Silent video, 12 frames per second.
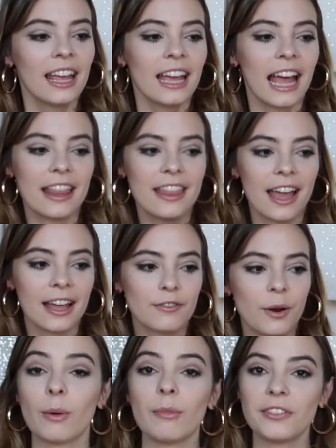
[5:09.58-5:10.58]
And then
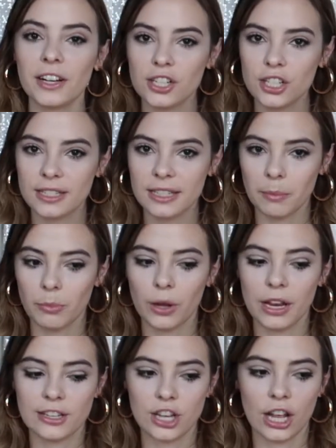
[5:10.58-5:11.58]
from a functional
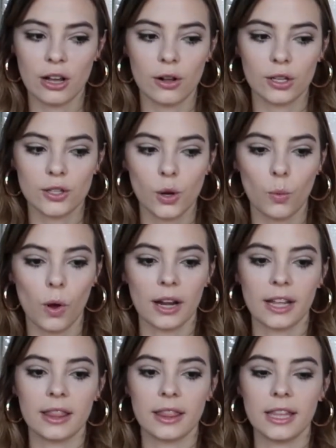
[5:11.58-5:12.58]
standpoint, Jake also
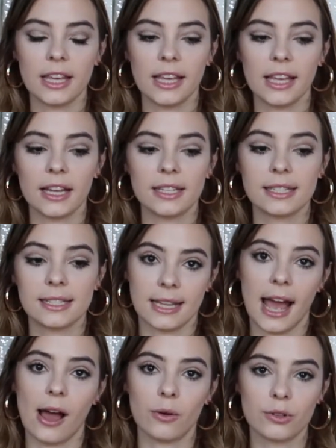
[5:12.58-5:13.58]
wanted the
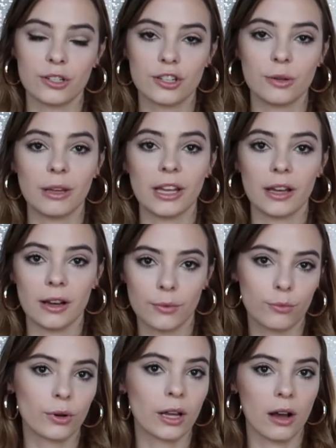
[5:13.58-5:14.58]
sound to be
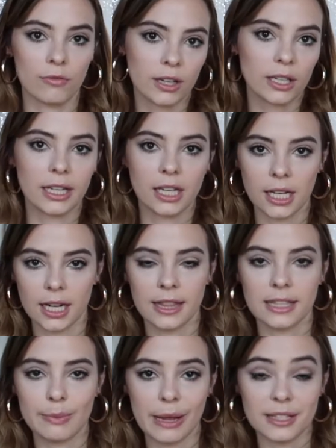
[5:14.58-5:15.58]
really good in
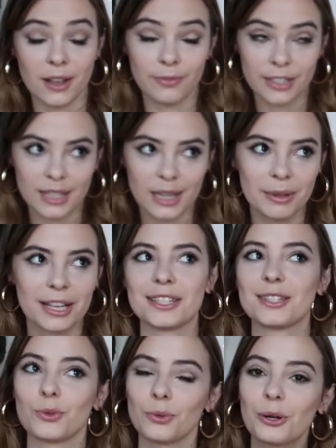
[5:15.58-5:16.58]
the space, obviously,
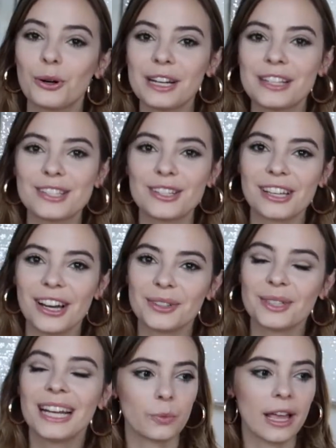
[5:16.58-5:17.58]
because it's a recording
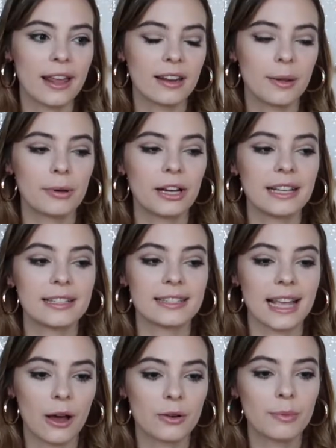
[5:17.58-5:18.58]
studio. We ended up putting
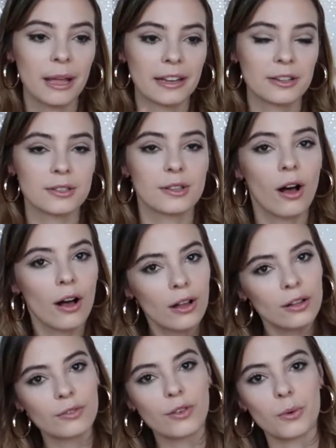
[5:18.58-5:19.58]
sound panels
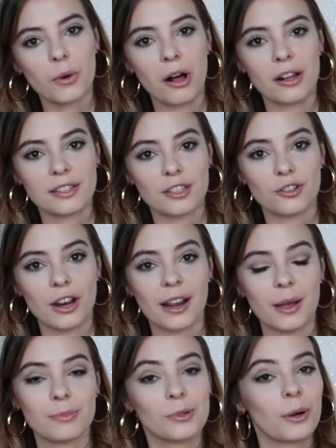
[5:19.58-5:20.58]
all over the walls to try
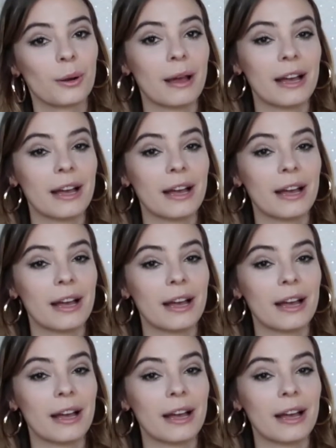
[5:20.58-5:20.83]
to absorb